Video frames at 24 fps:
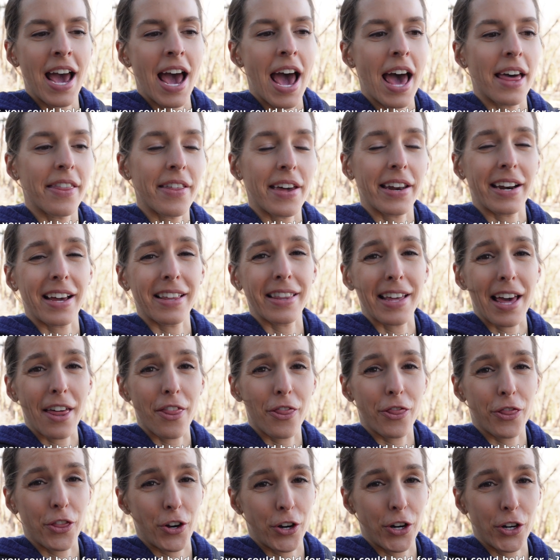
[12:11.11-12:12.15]
And then on that
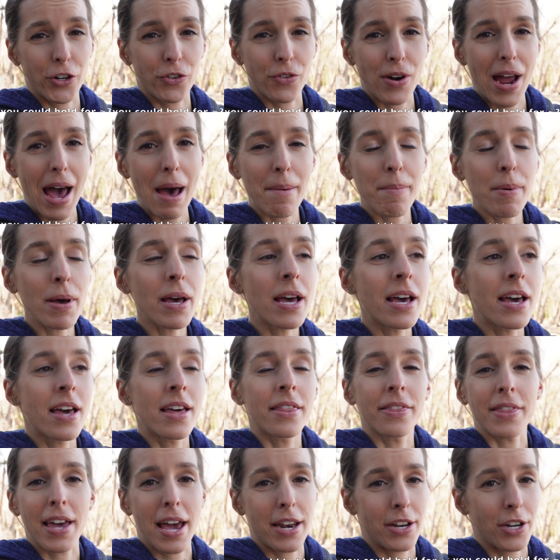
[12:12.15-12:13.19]
3rd rep,
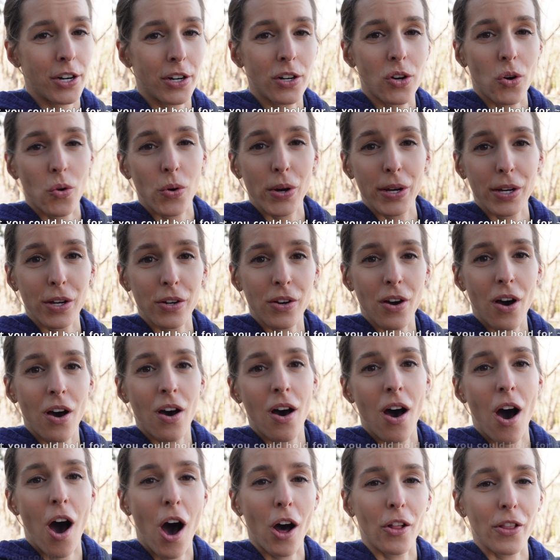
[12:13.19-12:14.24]
then you're
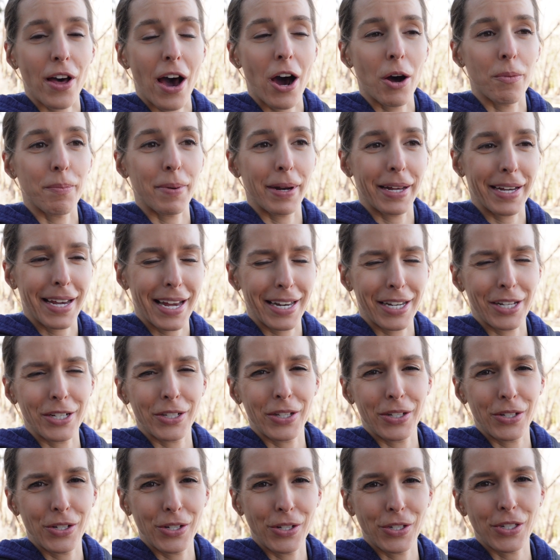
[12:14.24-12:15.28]
going all out. But again,
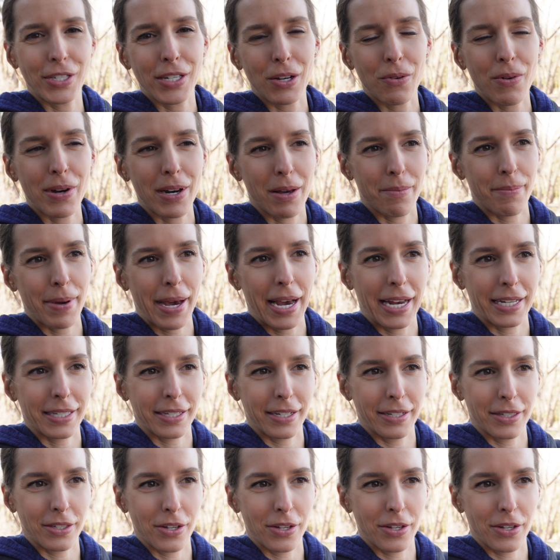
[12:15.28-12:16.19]
you still want to pace it.